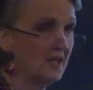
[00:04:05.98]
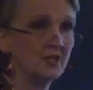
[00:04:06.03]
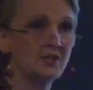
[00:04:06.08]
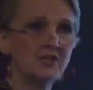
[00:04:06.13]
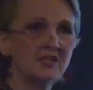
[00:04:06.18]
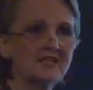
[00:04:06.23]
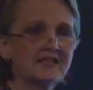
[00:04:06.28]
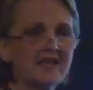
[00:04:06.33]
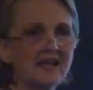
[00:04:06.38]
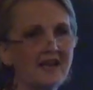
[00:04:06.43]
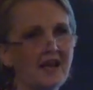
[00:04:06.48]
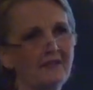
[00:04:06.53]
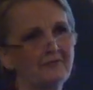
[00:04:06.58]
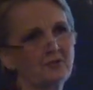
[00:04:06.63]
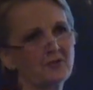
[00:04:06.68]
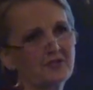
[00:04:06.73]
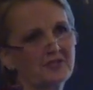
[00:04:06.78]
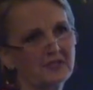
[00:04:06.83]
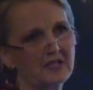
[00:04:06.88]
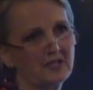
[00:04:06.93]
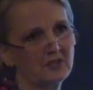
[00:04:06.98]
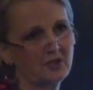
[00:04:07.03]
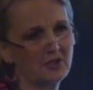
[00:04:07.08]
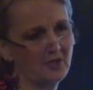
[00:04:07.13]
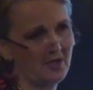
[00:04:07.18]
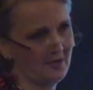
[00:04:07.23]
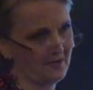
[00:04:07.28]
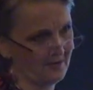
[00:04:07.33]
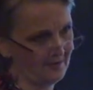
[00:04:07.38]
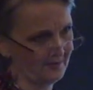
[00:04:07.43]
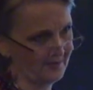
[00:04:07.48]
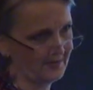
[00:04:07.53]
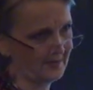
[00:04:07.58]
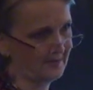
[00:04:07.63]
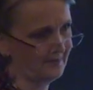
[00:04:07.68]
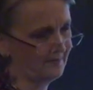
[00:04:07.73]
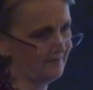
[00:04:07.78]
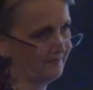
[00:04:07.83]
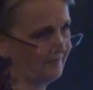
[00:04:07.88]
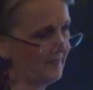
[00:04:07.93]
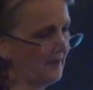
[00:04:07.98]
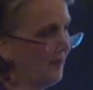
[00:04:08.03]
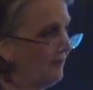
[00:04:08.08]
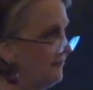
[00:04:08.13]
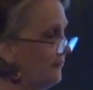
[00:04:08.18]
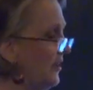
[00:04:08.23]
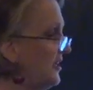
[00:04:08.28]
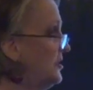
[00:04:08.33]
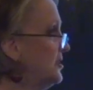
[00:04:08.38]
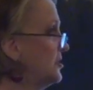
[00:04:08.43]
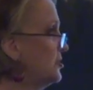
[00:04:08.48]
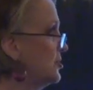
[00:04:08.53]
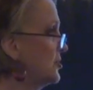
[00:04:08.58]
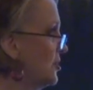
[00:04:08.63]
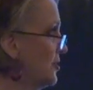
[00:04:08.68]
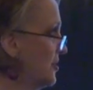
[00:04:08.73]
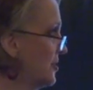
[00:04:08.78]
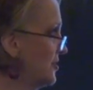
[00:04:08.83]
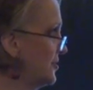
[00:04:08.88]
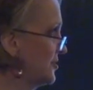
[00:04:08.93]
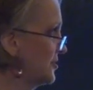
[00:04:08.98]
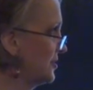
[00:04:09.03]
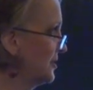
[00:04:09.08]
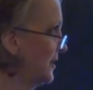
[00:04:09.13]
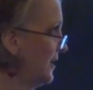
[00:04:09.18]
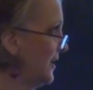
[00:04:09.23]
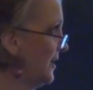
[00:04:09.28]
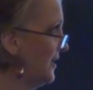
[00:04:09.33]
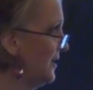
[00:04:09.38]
She said after 6 years, a friend at church